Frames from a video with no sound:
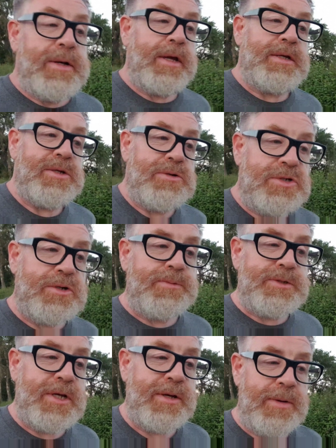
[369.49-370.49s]
NATO
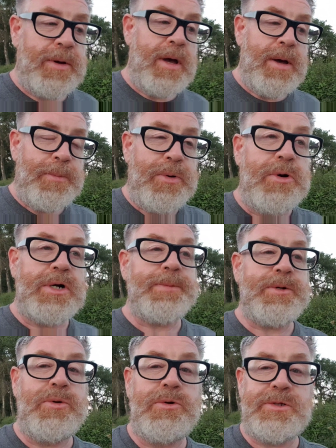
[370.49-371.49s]
troops program
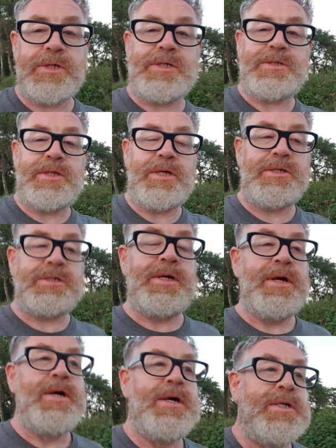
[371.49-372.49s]
the coordinates into these
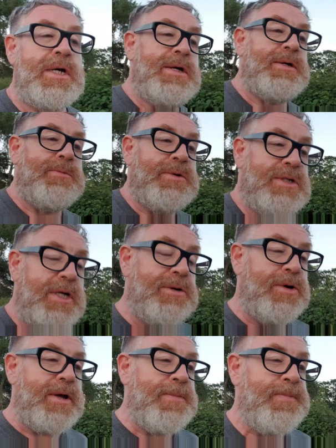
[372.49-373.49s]

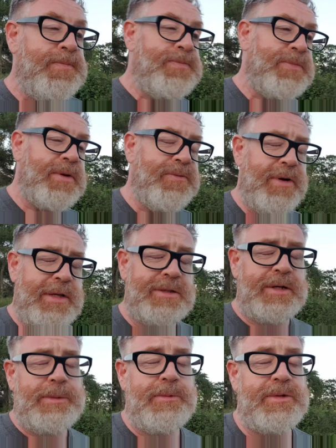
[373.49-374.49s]
machinery. I forget
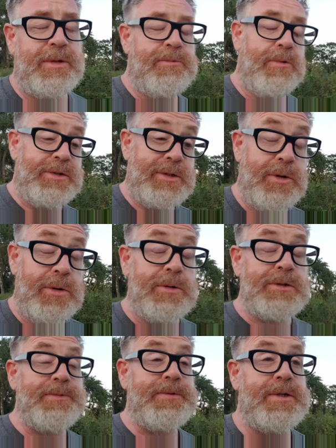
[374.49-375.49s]
the name of what it's
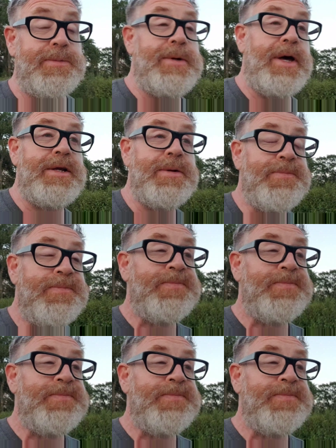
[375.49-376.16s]
called off the top of my head.